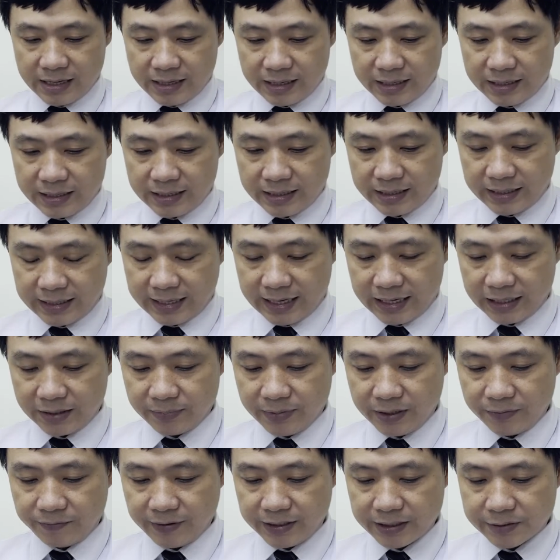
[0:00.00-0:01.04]
Another
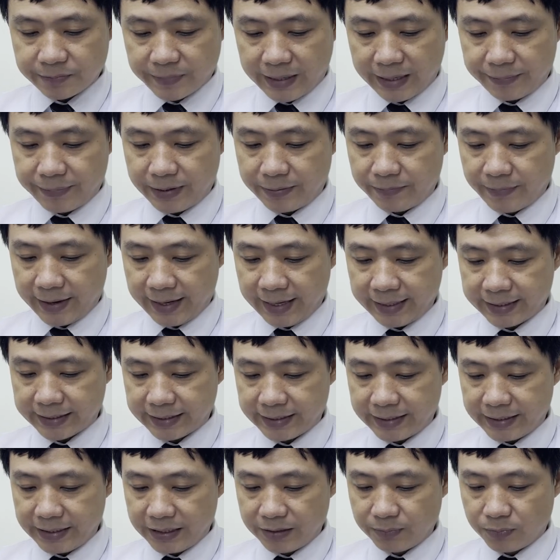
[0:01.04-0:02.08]
verb is paperback,
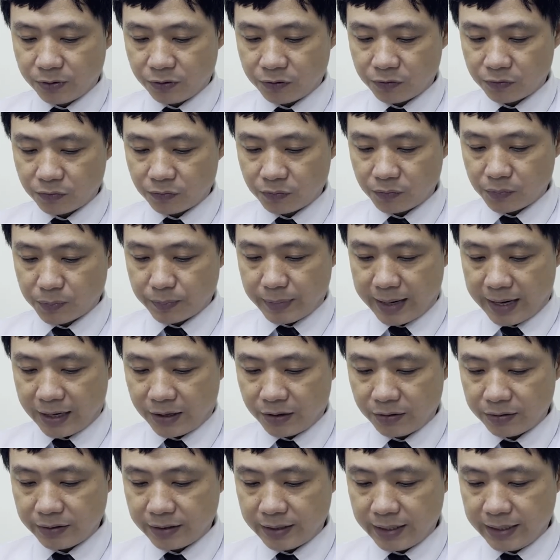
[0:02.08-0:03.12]
a book
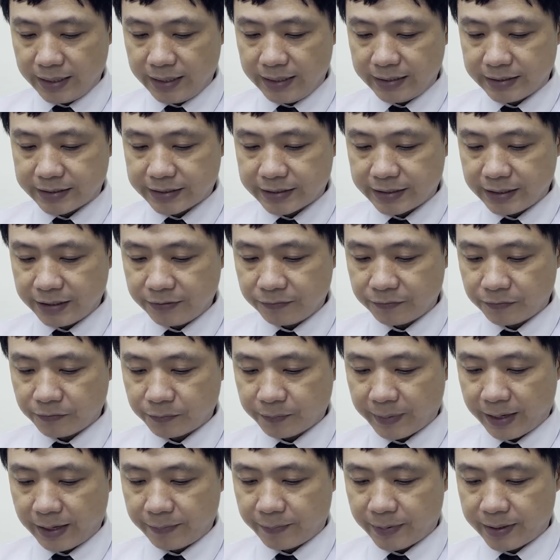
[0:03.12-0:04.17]
bound in stiff
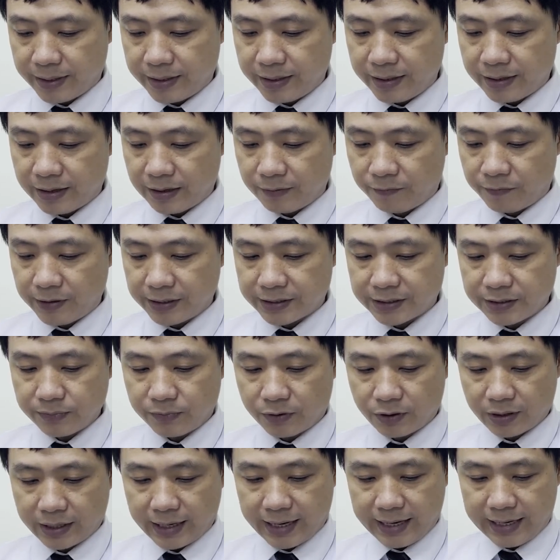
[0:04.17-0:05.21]
paper or
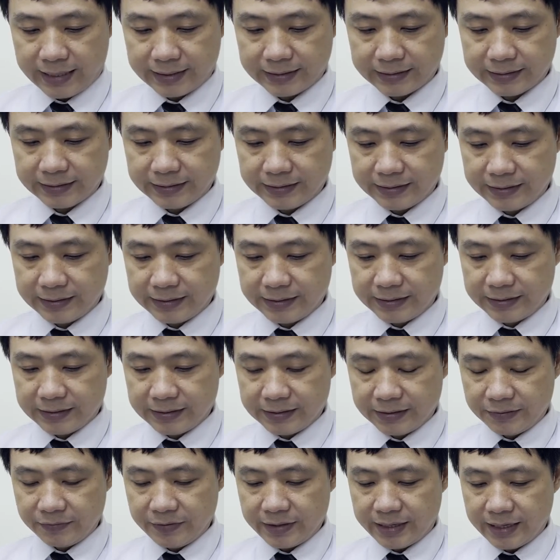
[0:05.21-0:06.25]
flexible card.
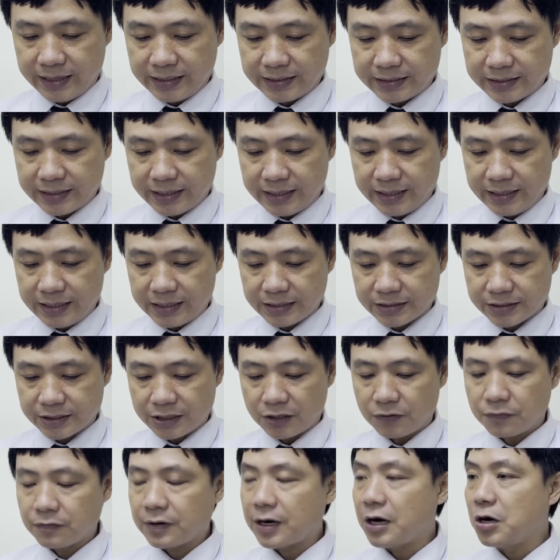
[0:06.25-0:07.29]
We can say a
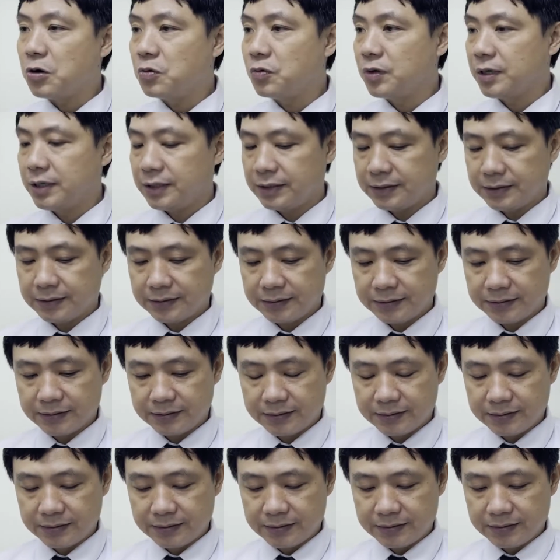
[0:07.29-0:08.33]
soft cover,
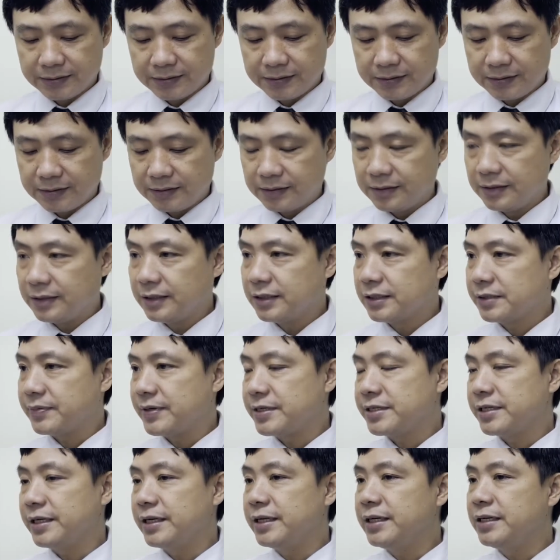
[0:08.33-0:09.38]

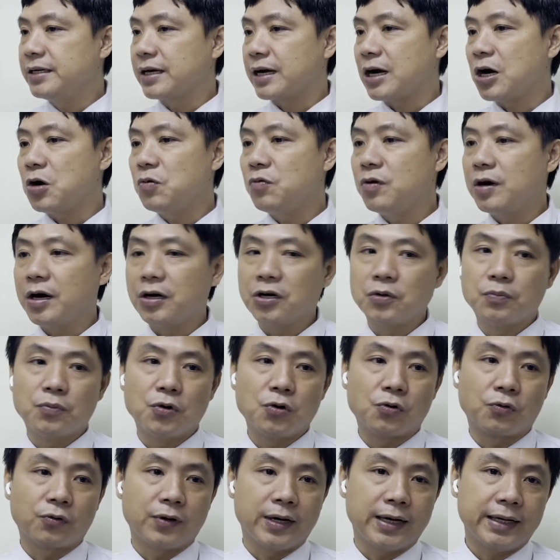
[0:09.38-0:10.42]
especially the cover of the
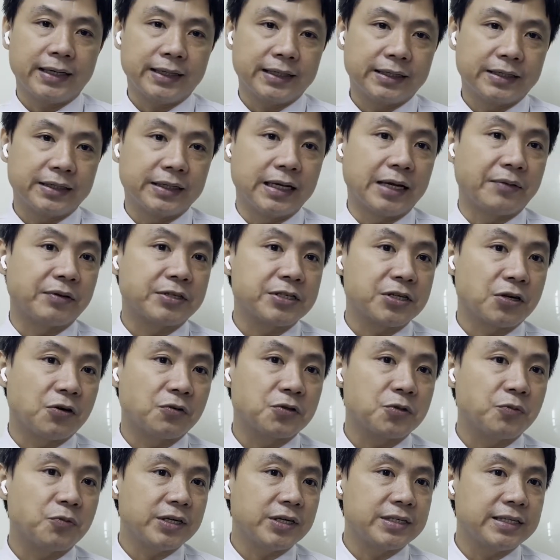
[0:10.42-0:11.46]
book, right? They have soft,
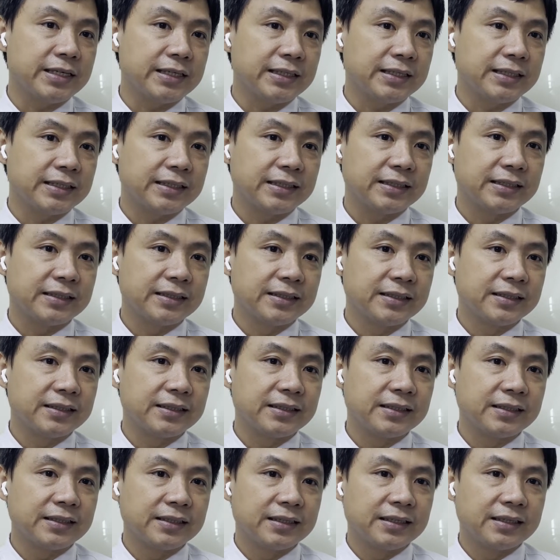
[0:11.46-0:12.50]
so it?
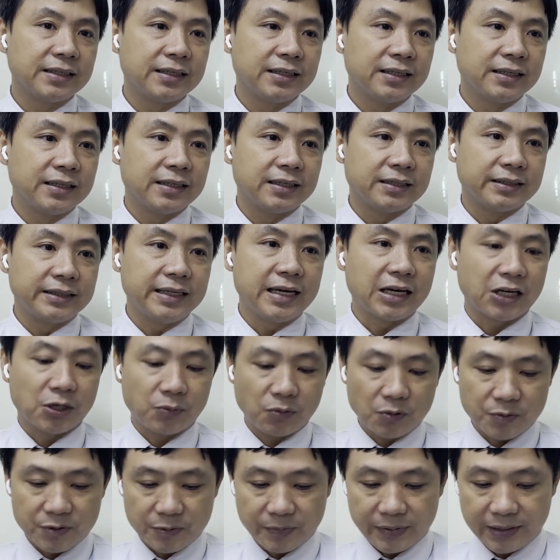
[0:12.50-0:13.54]
Yeah,
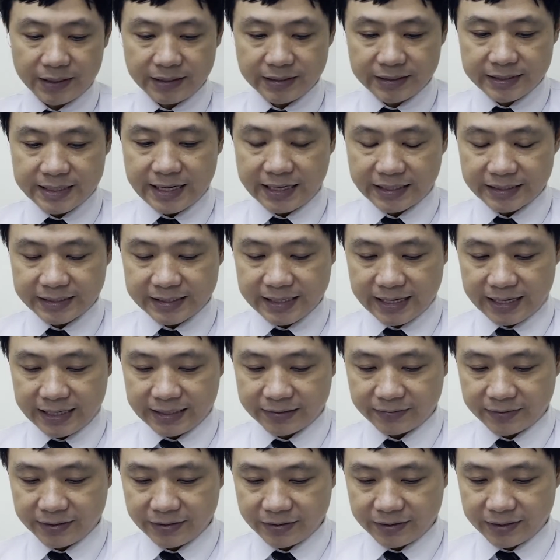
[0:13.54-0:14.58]
style.
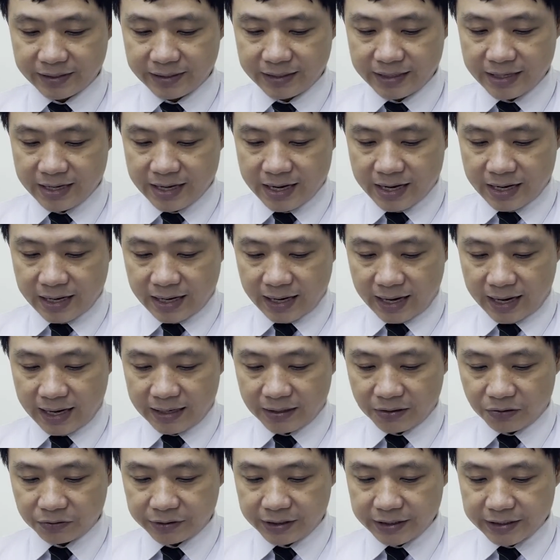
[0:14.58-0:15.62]
Okay.
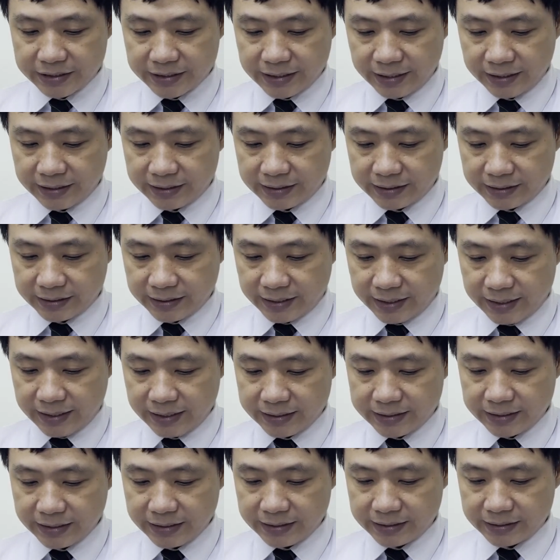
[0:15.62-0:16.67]
And autistic,
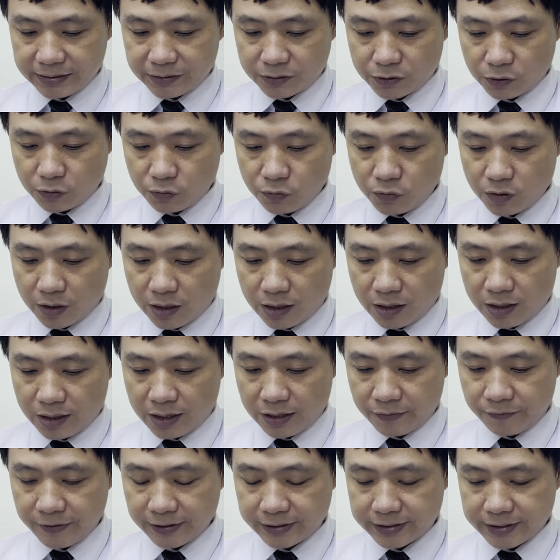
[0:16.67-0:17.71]
related to or
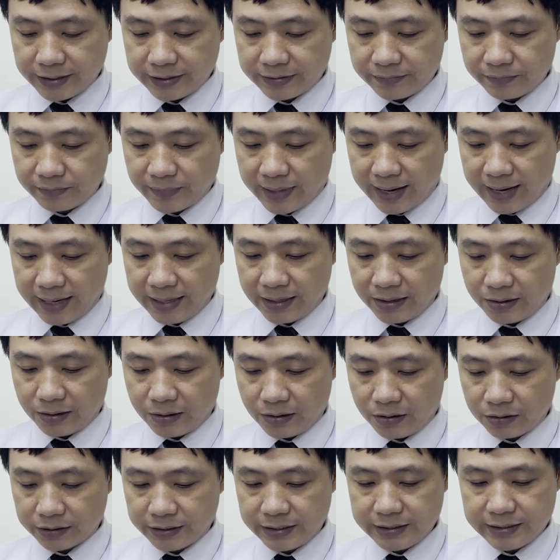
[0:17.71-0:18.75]
affected by
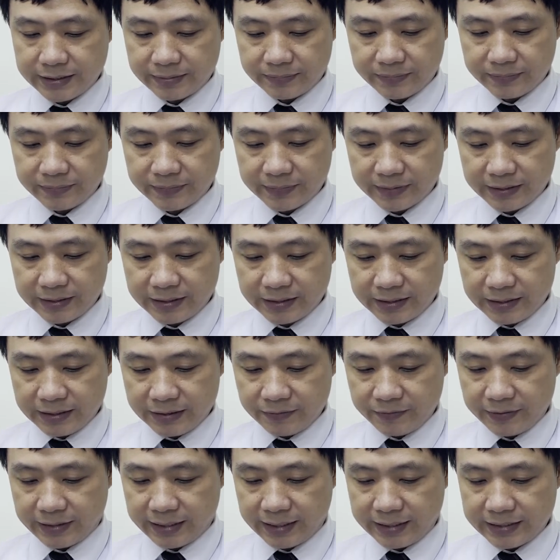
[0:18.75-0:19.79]
autism.
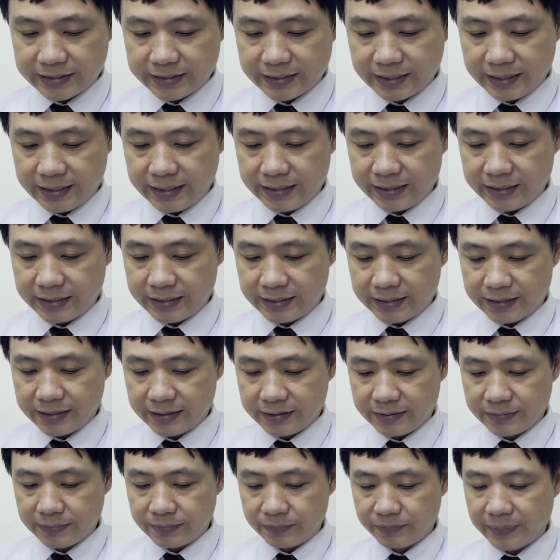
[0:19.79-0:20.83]
We can say
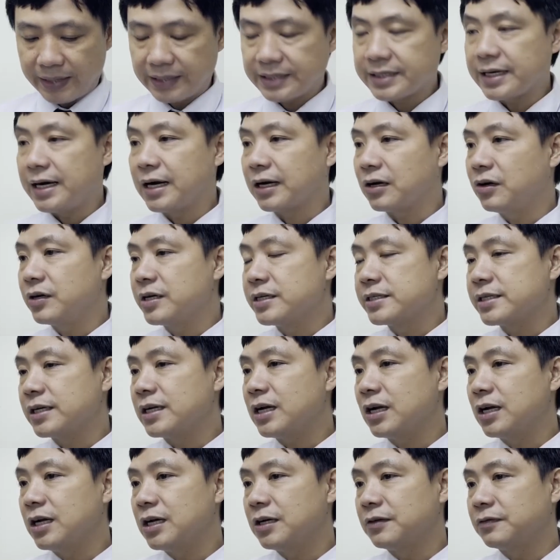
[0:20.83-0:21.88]
mental condition
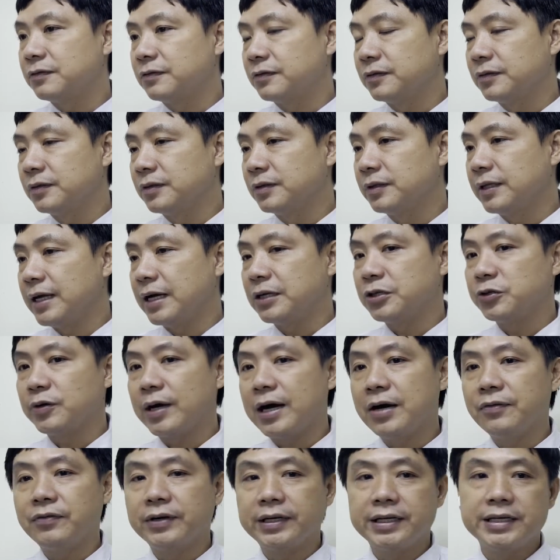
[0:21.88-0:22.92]
and nerve, that you
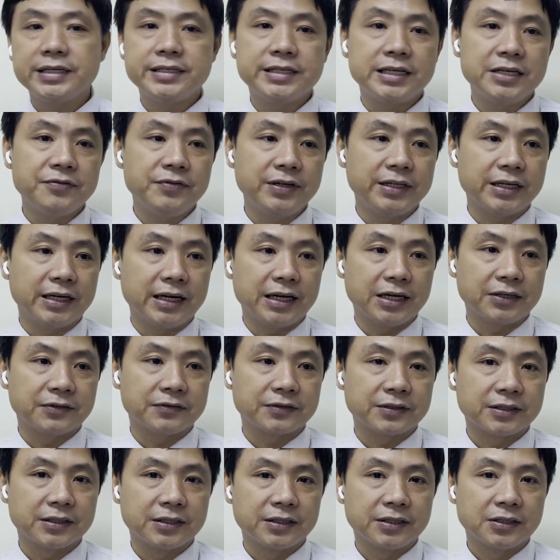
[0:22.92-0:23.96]
have a disease with the nerve.
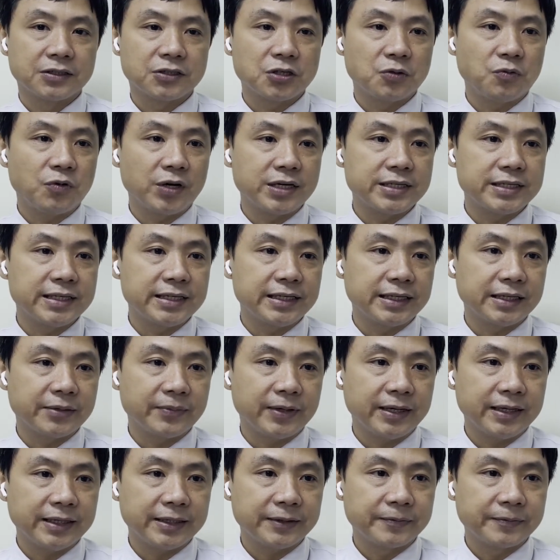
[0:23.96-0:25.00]
So what is it, man?